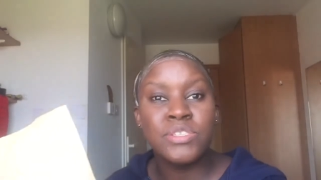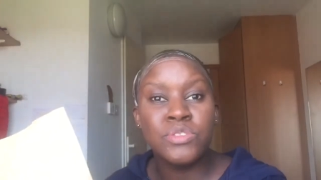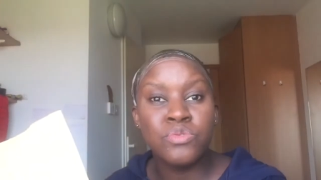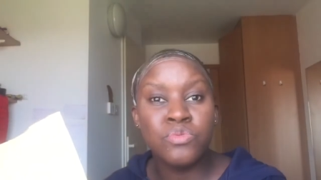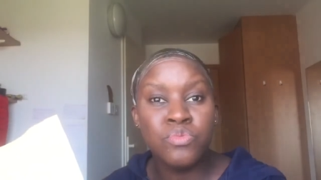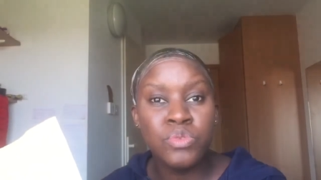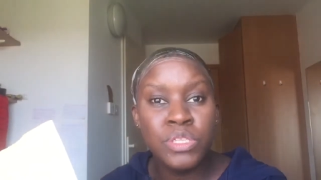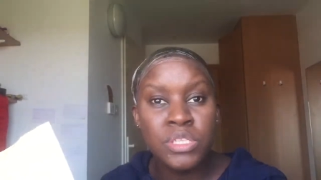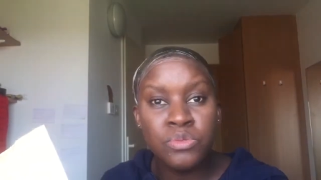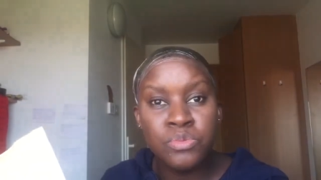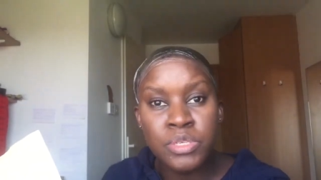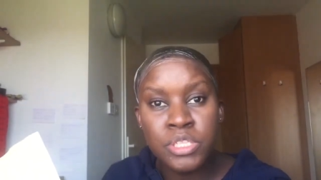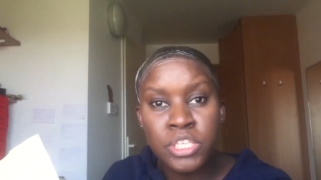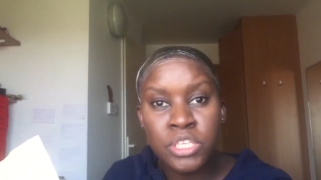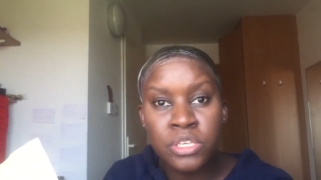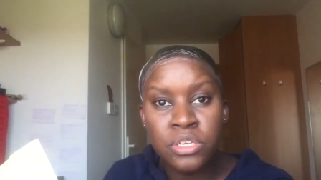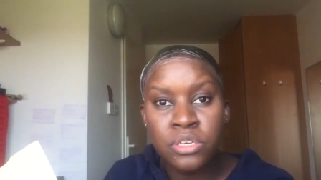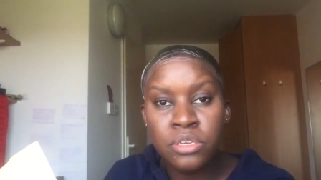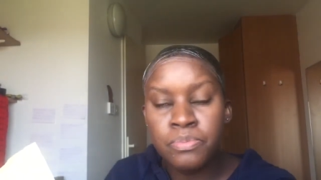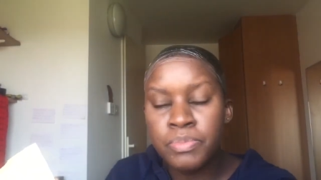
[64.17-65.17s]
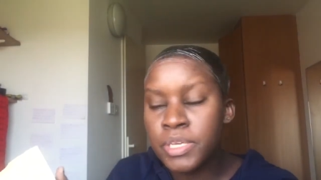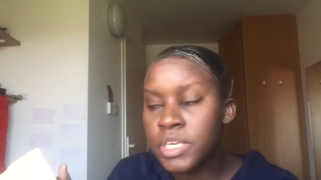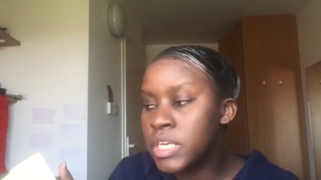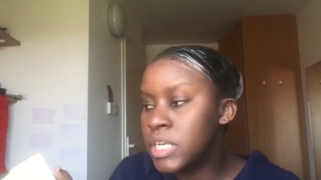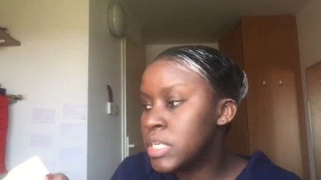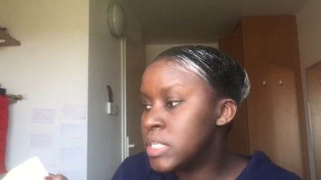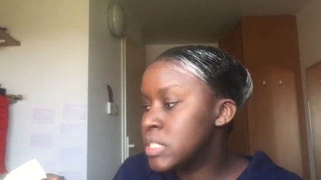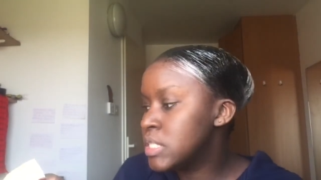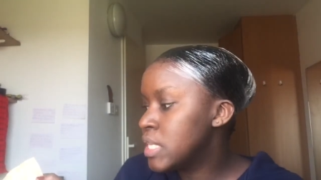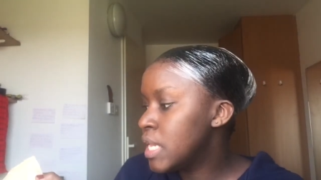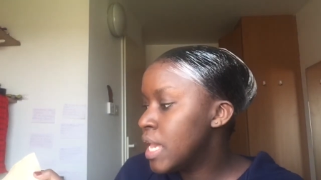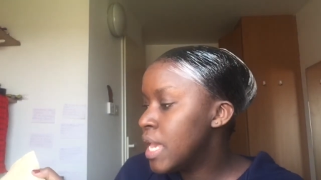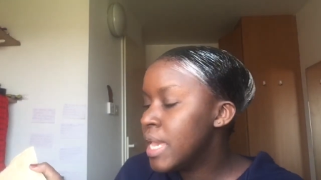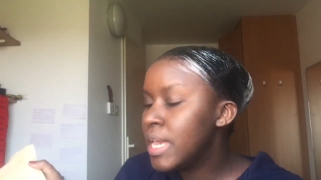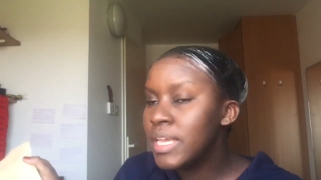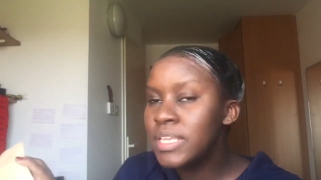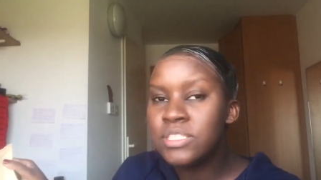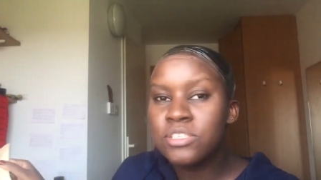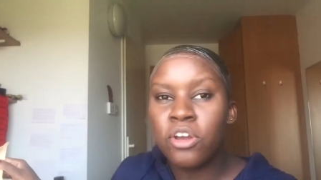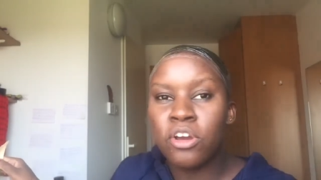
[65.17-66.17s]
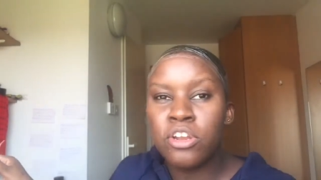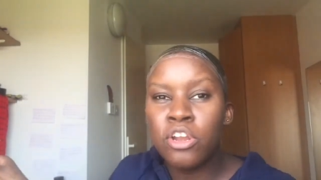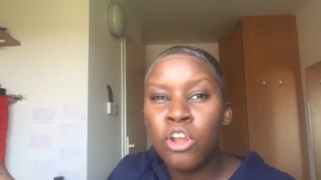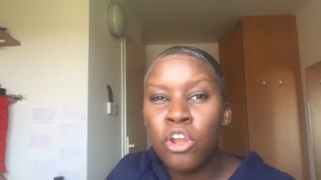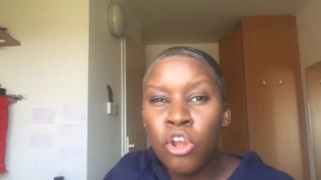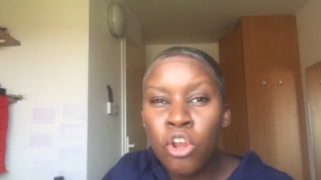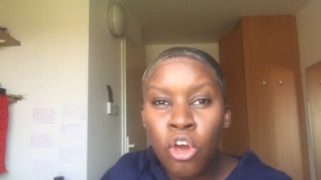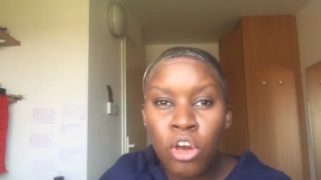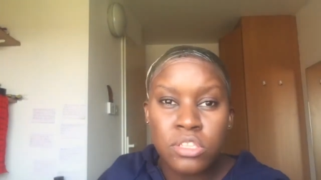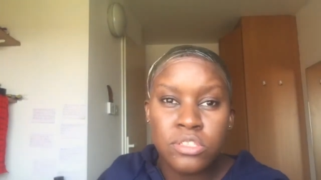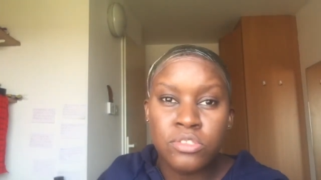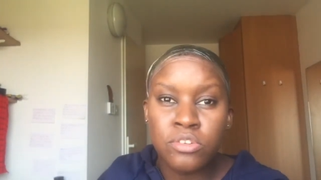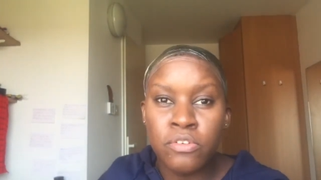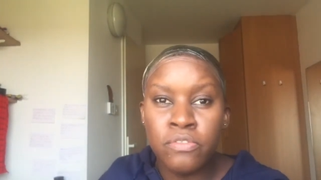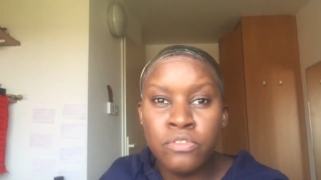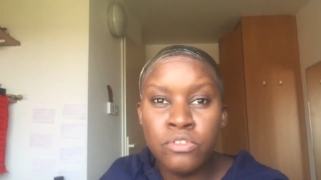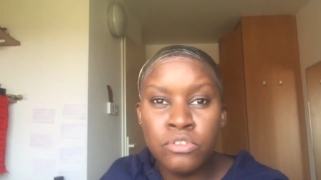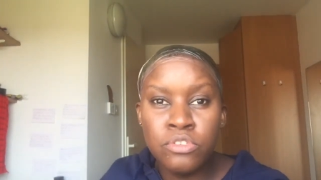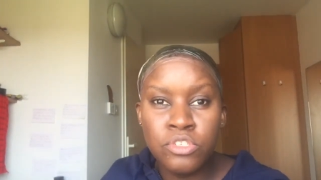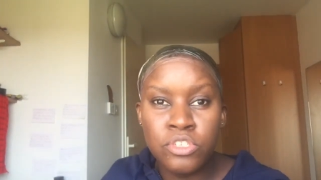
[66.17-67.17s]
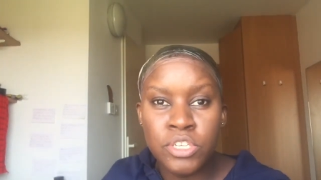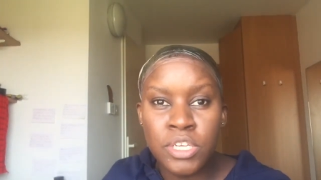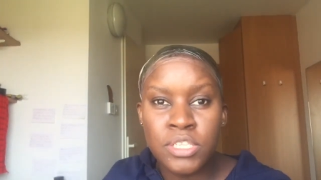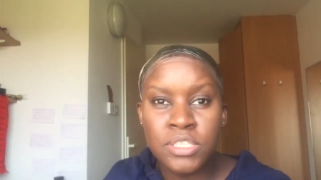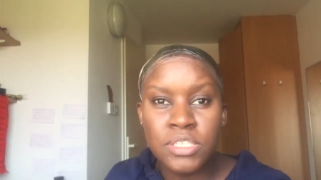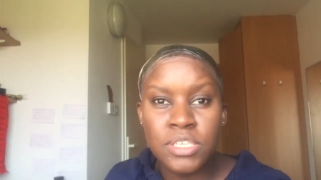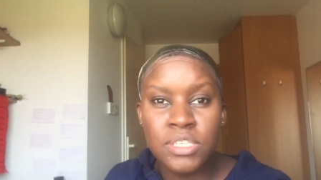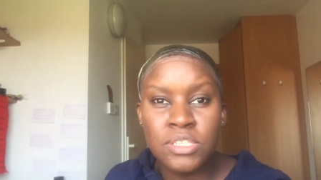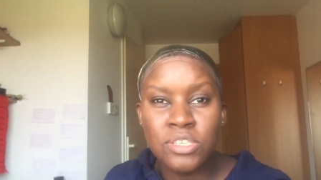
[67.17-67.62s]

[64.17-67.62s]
is really good because it's got lots of nutrients.